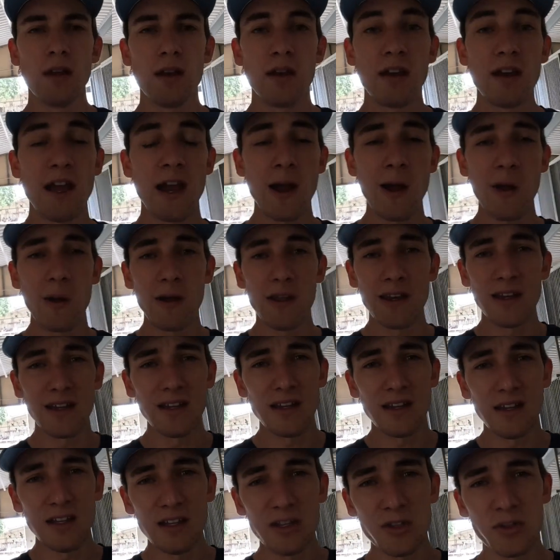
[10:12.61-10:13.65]
Now, an
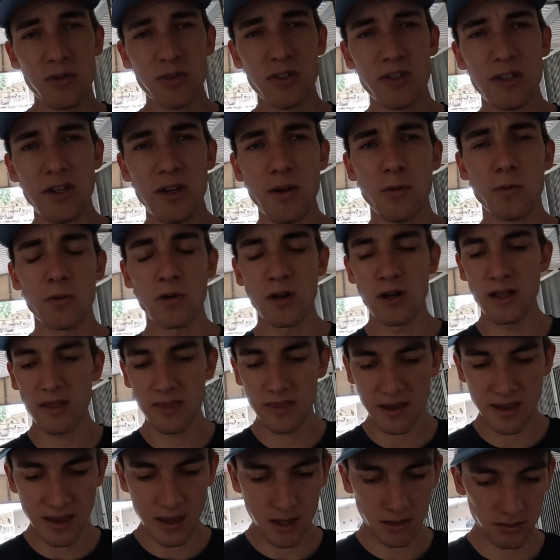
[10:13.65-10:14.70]
interesting
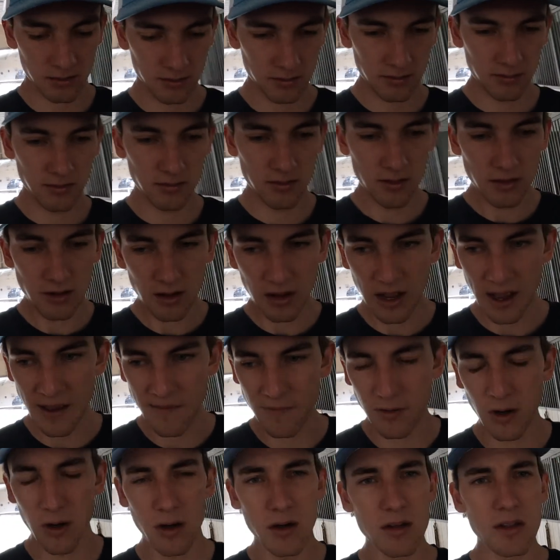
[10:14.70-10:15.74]
one that
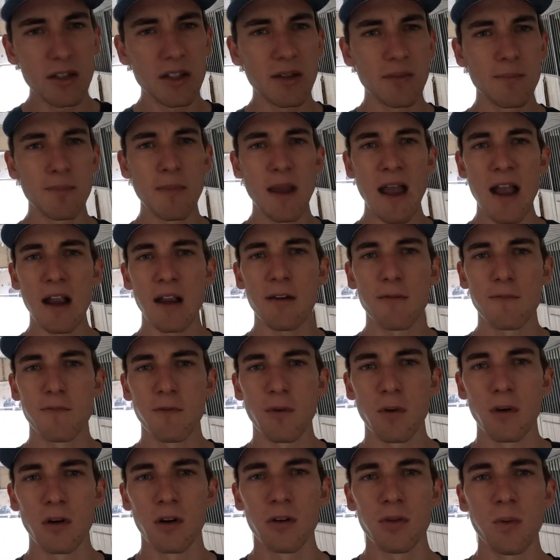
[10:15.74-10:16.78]
I've heard some back and
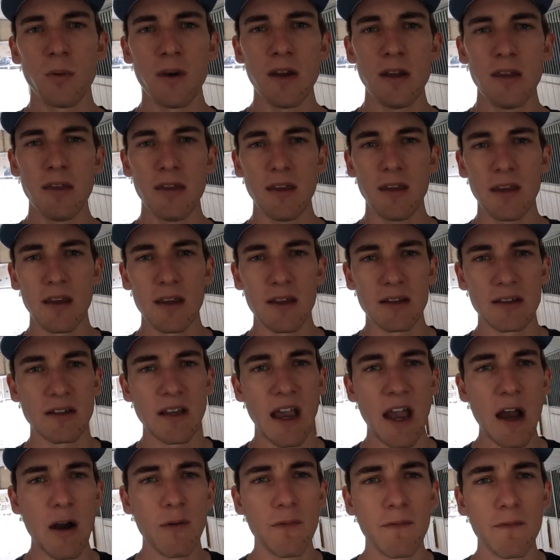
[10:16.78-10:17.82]
forth with is
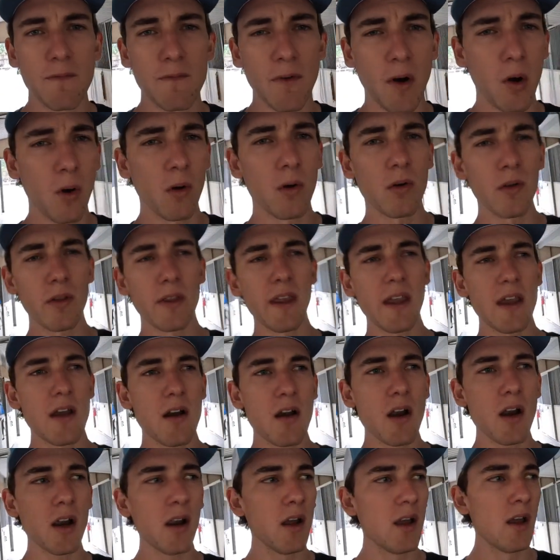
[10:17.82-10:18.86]
how vocal they
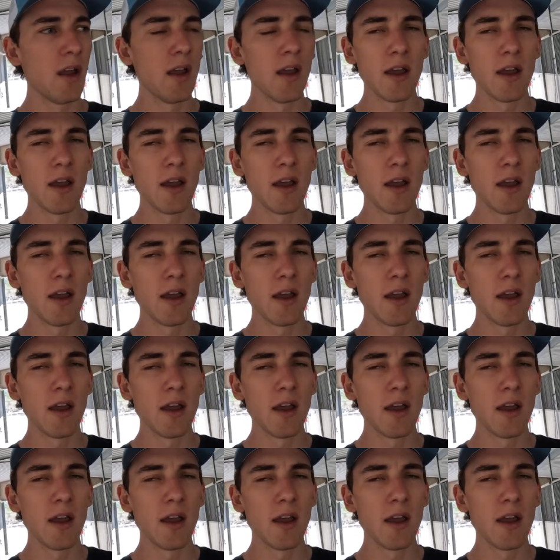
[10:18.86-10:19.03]
are.